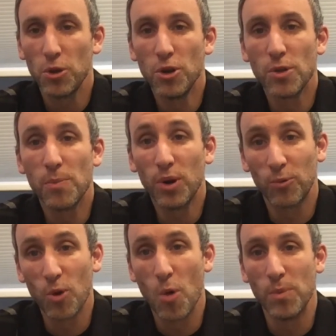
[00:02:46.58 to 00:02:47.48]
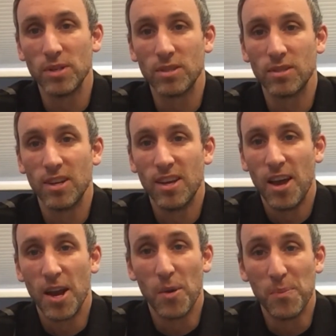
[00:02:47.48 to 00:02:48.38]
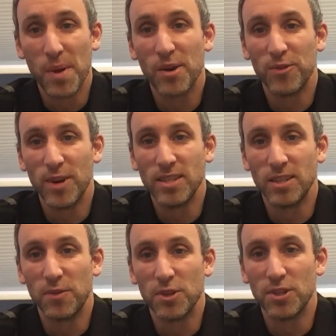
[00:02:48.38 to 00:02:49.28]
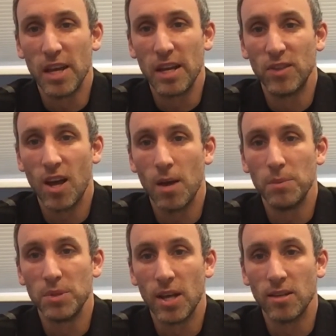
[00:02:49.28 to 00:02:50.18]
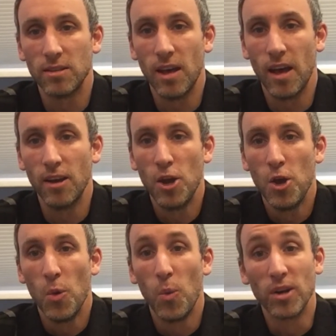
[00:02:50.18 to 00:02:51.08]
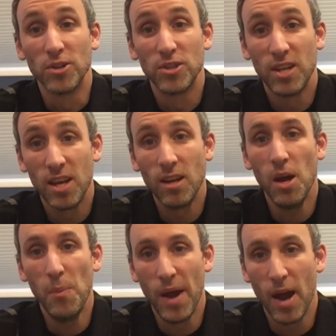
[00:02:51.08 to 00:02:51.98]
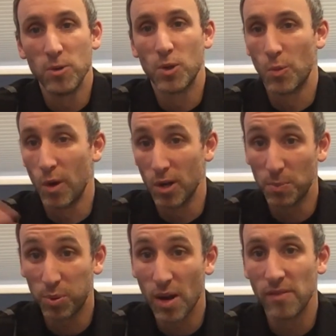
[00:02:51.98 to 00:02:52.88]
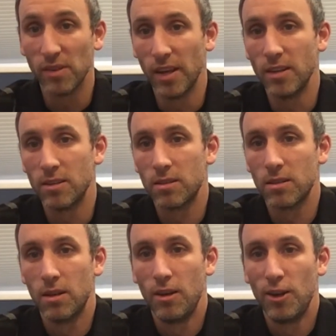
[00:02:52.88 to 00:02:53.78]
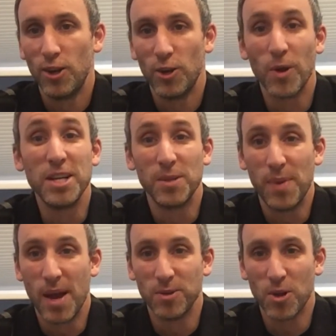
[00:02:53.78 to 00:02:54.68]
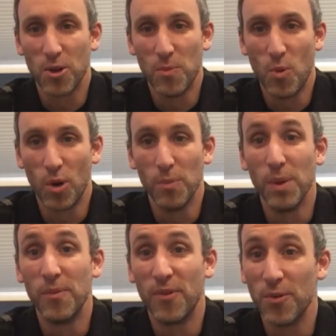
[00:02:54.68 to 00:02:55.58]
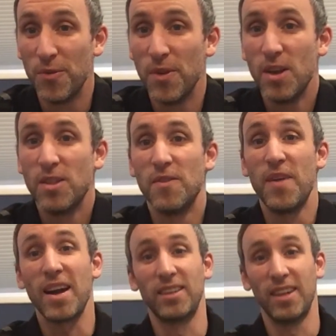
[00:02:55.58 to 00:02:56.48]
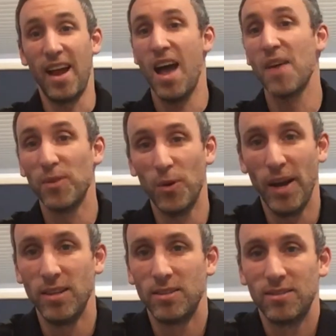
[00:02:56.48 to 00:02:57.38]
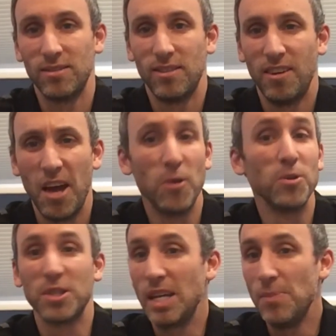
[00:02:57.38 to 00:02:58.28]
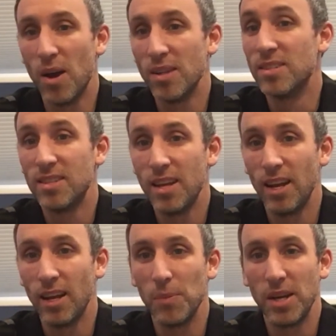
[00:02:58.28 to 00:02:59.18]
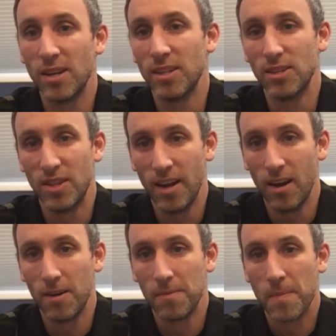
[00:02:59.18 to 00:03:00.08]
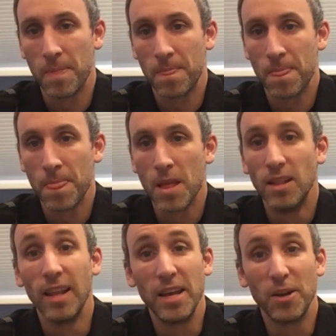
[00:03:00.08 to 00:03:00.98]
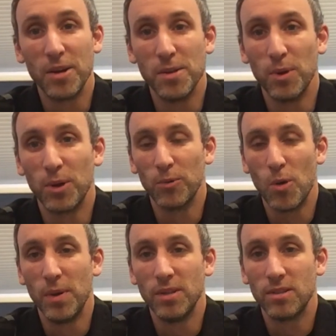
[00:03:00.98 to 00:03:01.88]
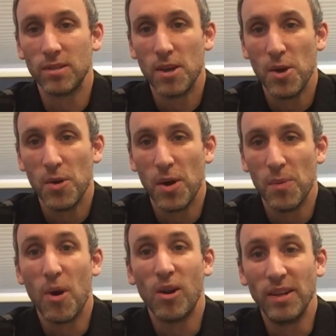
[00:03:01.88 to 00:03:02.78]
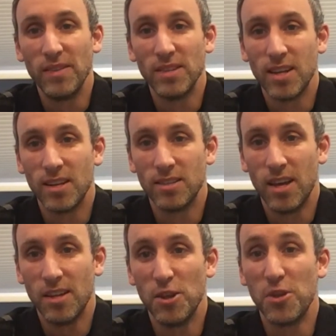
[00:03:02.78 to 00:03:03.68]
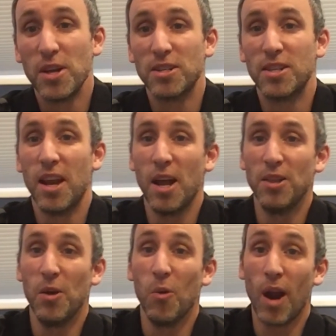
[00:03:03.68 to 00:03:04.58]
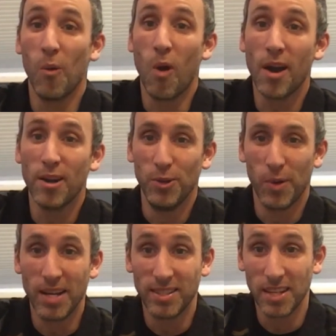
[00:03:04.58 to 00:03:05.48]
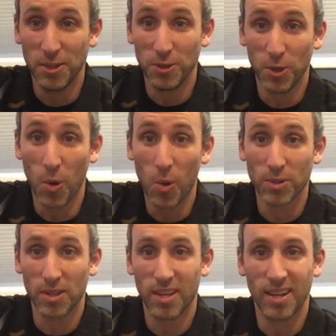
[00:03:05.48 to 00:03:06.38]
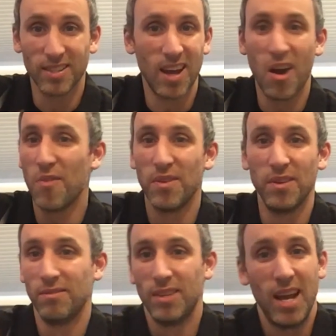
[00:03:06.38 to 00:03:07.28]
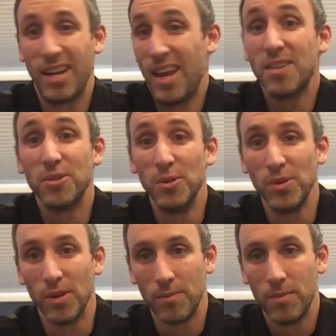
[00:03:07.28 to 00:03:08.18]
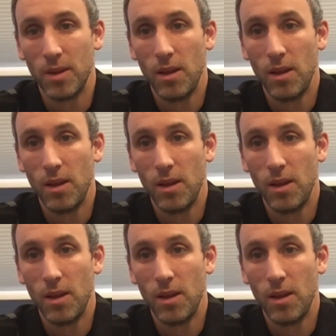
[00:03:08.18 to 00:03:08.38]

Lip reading: You know, the book of Romans, and I'm paraphrasing for the sake of time, says that where sin abounds or where it's prevalent, grace abounds all the more. But for the fact that I have grace, I don't just keep on sinning because it's there. Later in of Romans, Paul even says that the things that I want to do, when I set these goals and things, I can't do them.